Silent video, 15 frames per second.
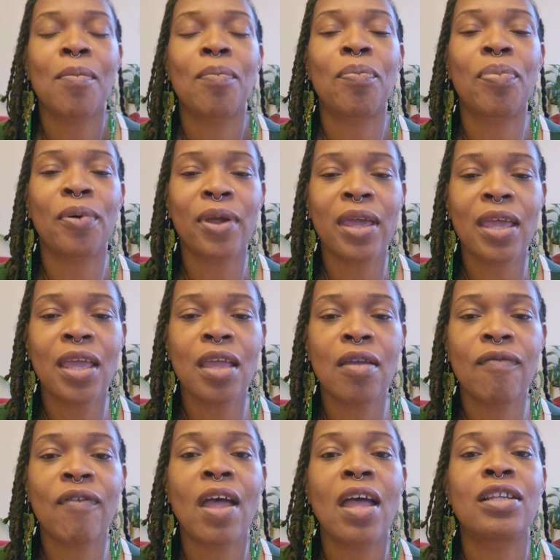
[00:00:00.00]
Breathe
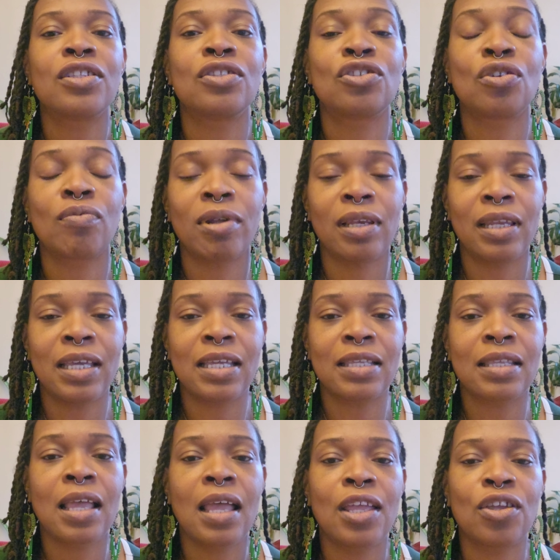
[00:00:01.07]
to release.
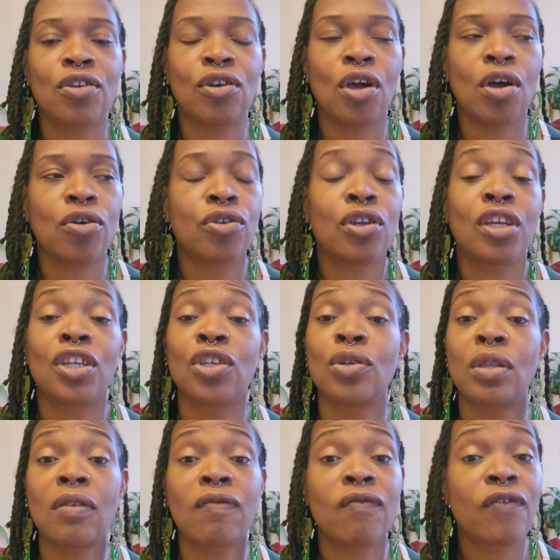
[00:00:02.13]
You can use
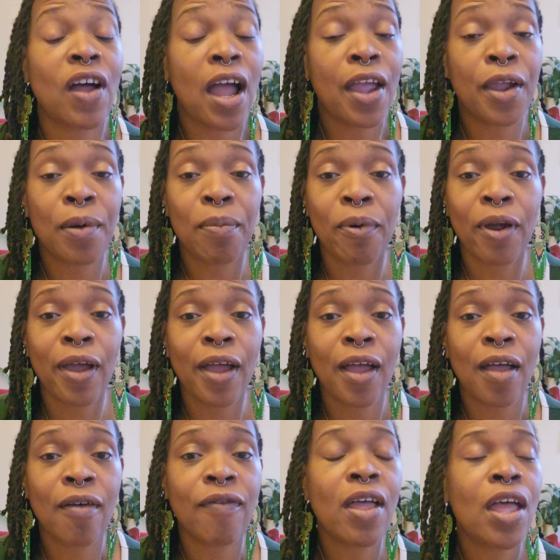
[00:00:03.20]
fire
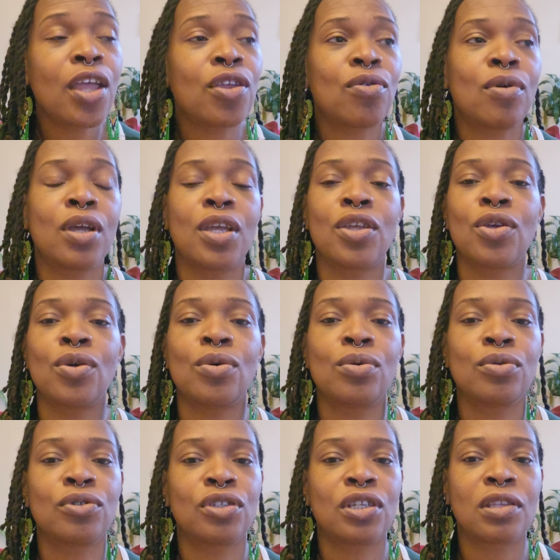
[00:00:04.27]
breath, you can
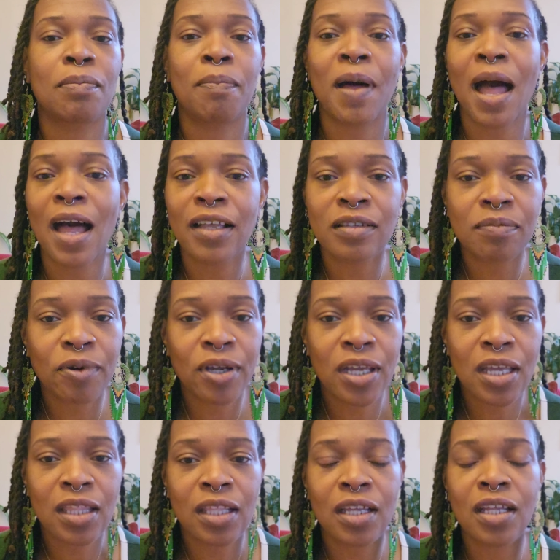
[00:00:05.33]
use just box
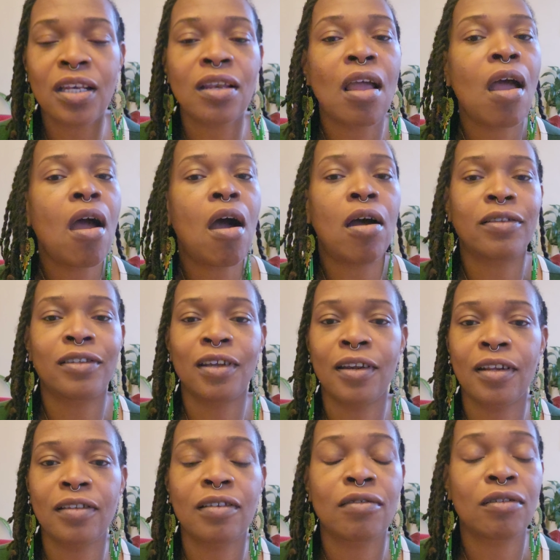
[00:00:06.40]
breathing,
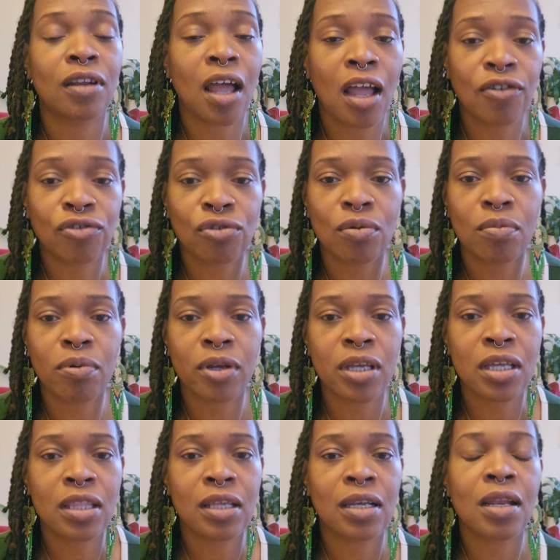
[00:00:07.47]
alternative nostril
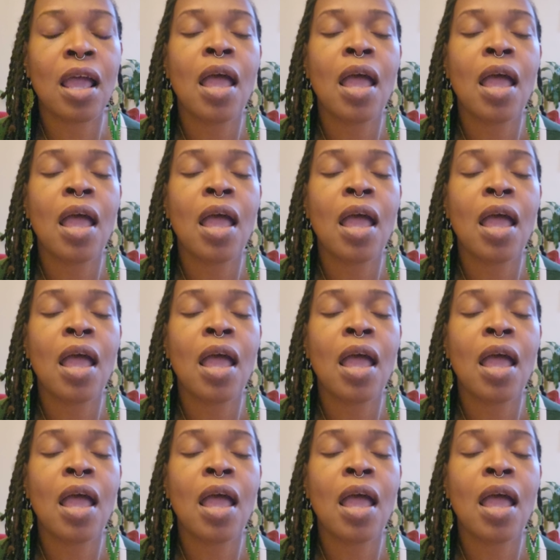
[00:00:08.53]
breathing.